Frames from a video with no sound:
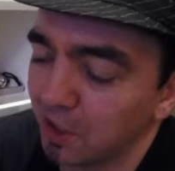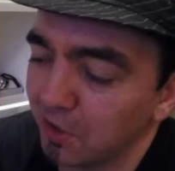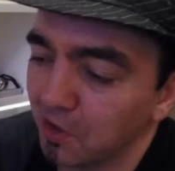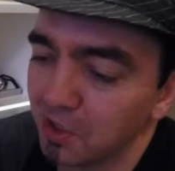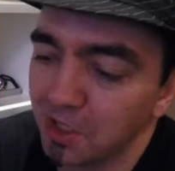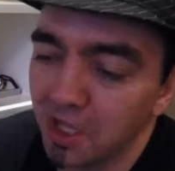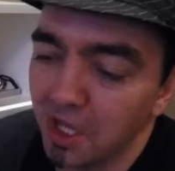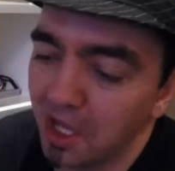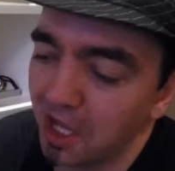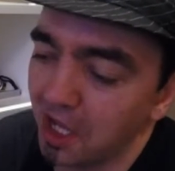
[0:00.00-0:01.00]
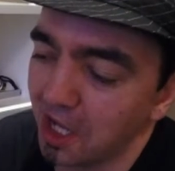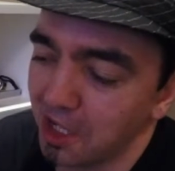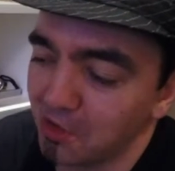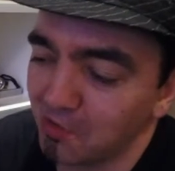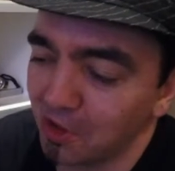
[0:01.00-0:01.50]
saw it,
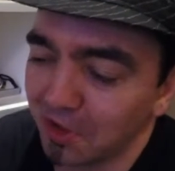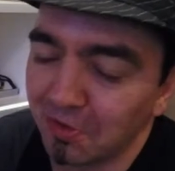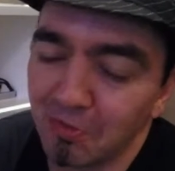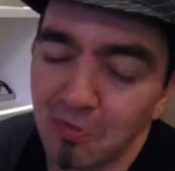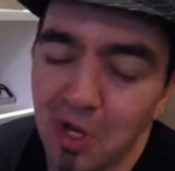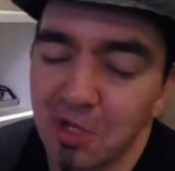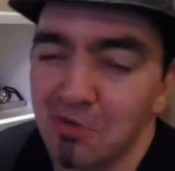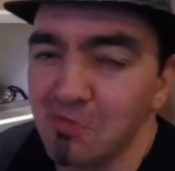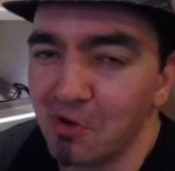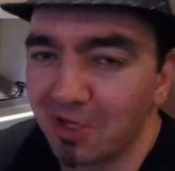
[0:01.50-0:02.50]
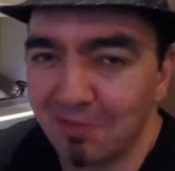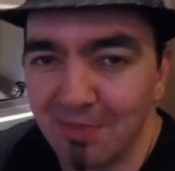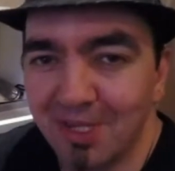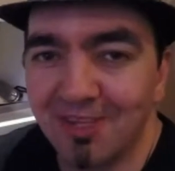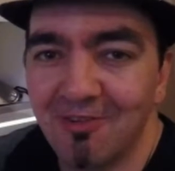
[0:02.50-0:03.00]
and it was way too more
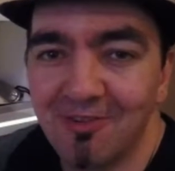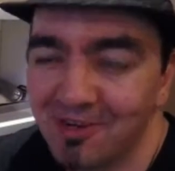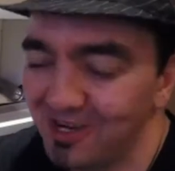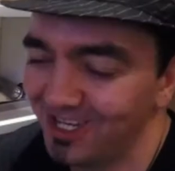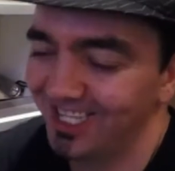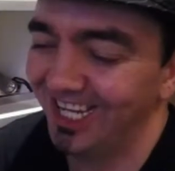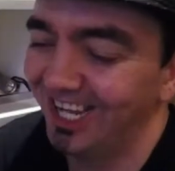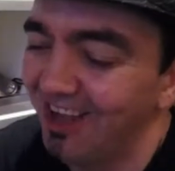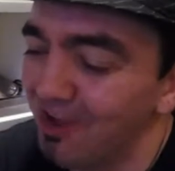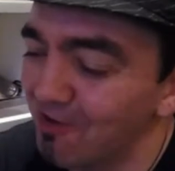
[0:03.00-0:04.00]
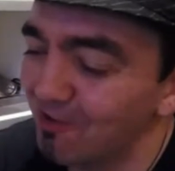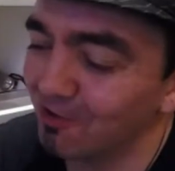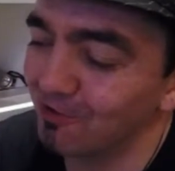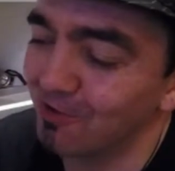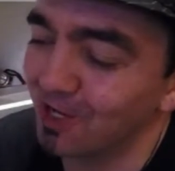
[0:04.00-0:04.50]
expensive
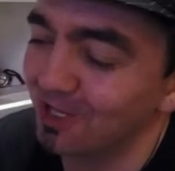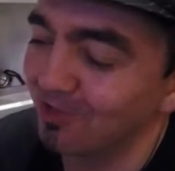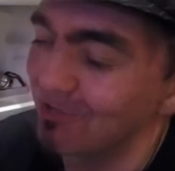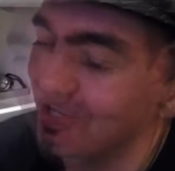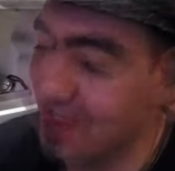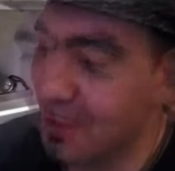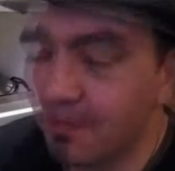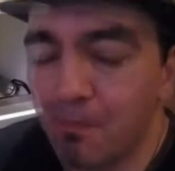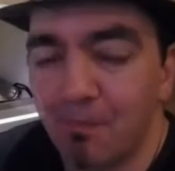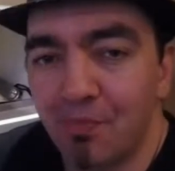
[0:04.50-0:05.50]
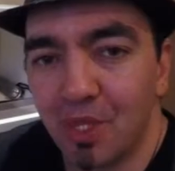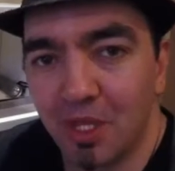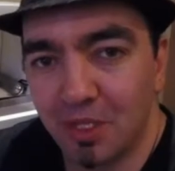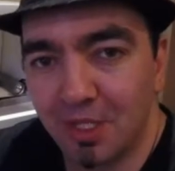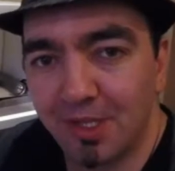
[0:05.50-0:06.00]
for what it's worth.
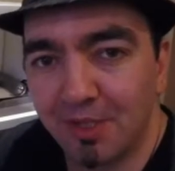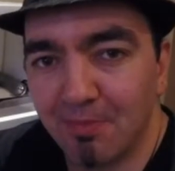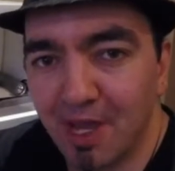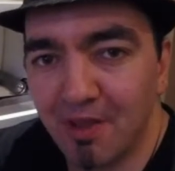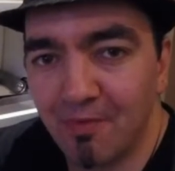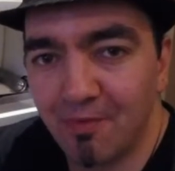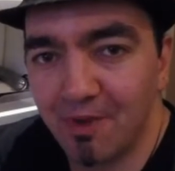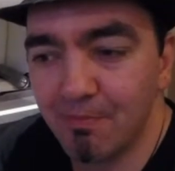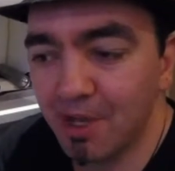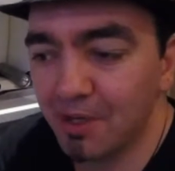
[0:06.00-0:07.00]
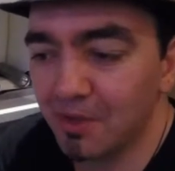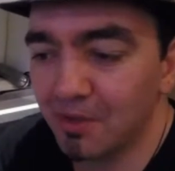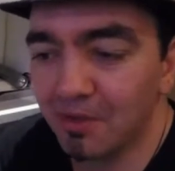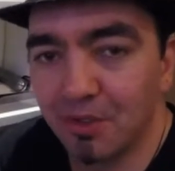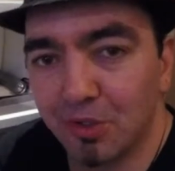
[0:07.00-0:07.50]
This is my
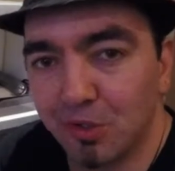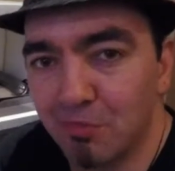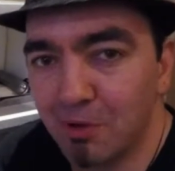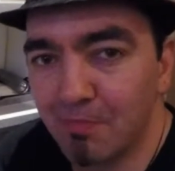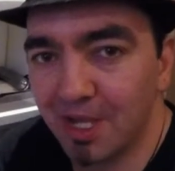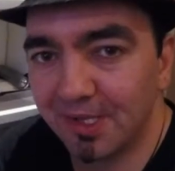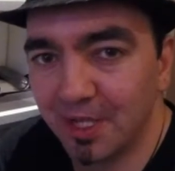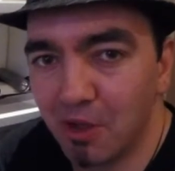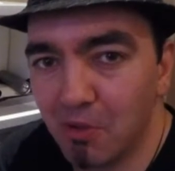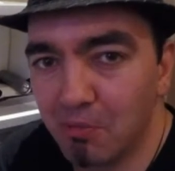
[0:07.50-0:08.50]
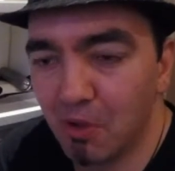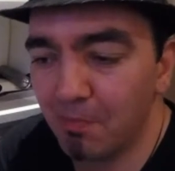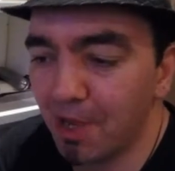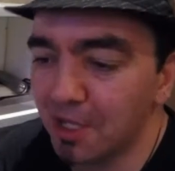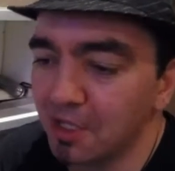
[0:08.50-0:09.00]
female Super Pastel
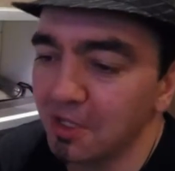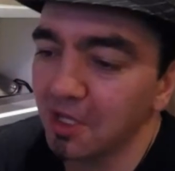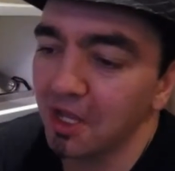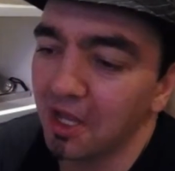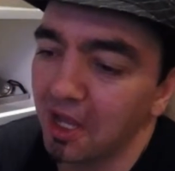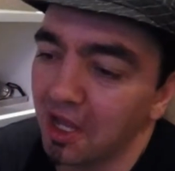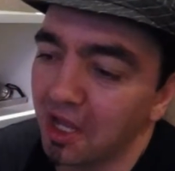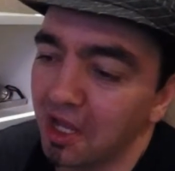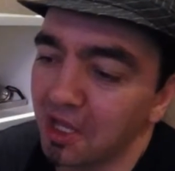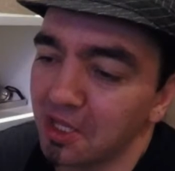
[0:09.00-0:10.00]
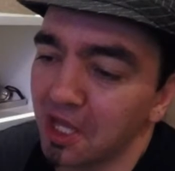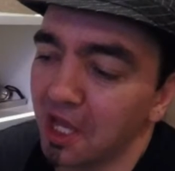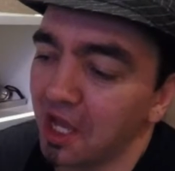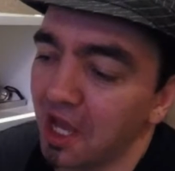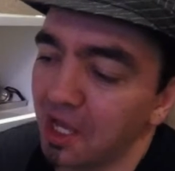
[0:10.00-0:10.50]
ball python, and
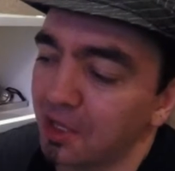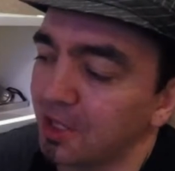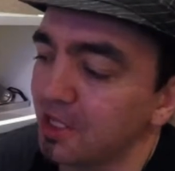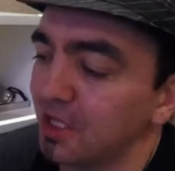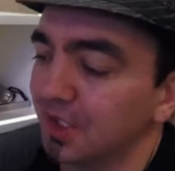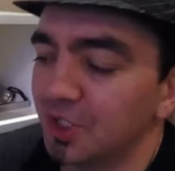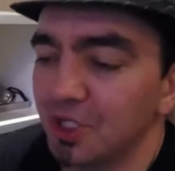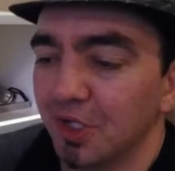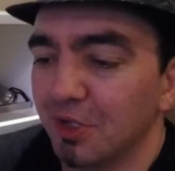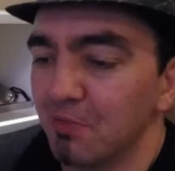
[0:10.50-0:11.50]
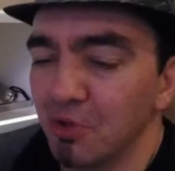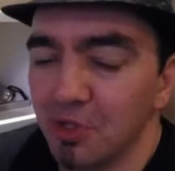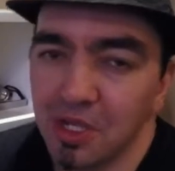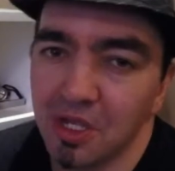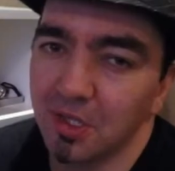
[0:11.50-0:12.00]
I think it's just a
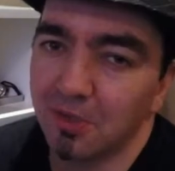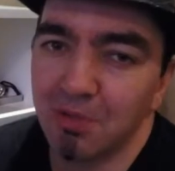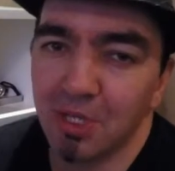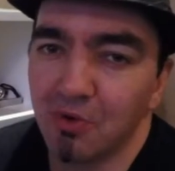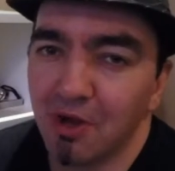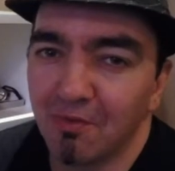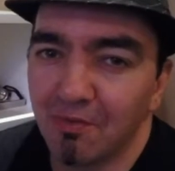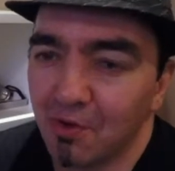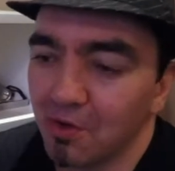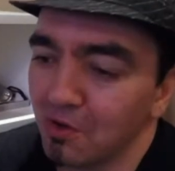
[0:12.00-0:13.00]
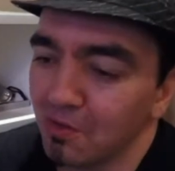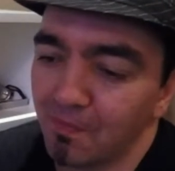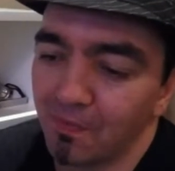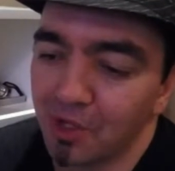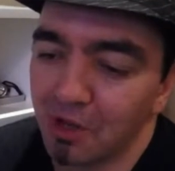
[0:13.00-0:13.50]
beauty. It's been around for
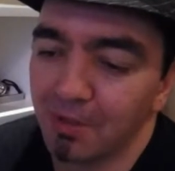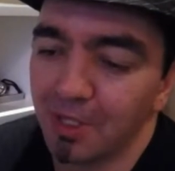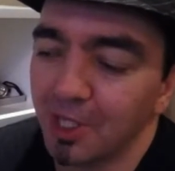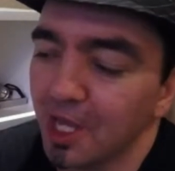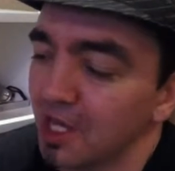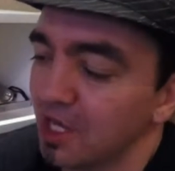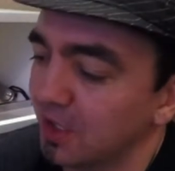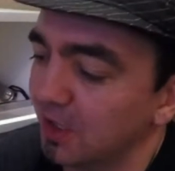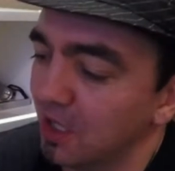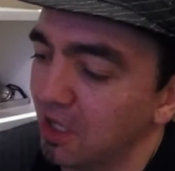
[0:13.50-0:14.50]
a couple of decades,